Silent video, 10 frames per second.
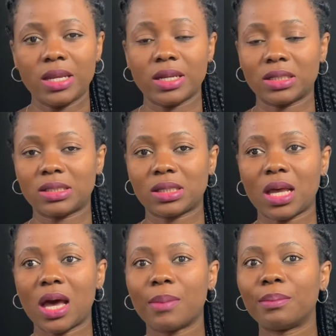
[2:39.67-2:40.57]
that
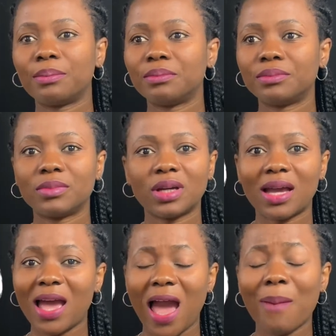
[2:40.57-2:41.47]
I'm
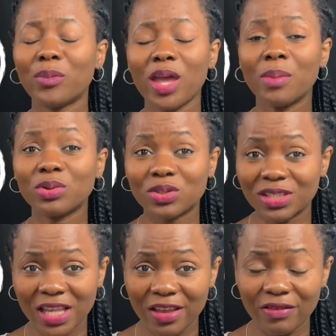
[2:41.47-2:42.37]
not able to
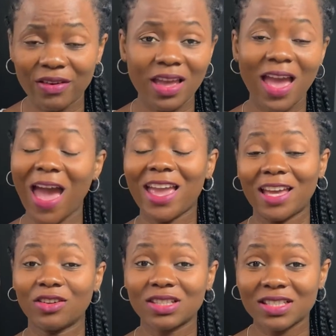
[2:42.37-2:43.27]
save, I
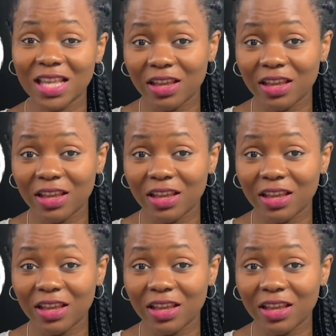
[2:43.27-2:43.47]
cannot